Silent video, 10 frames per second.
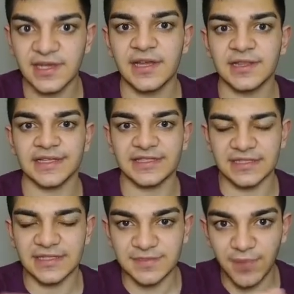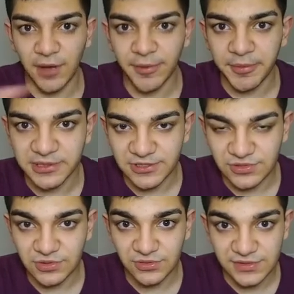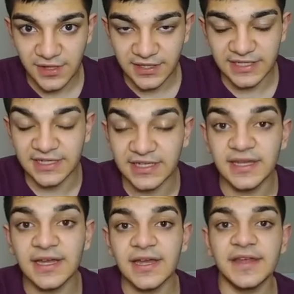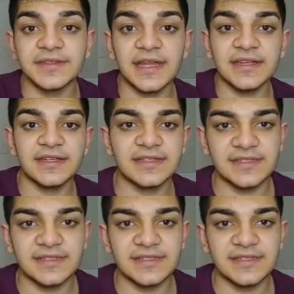like it doesn't pop up on their screen who's talking, then it is